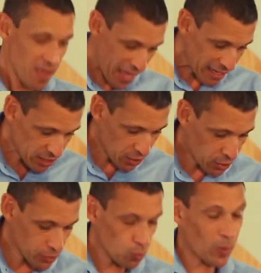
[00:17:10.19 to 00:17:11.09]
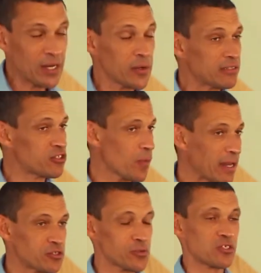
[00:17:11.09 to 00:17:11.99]
There is a good way, not a
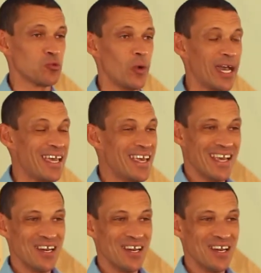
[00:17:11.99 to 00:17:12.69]
treacherous way,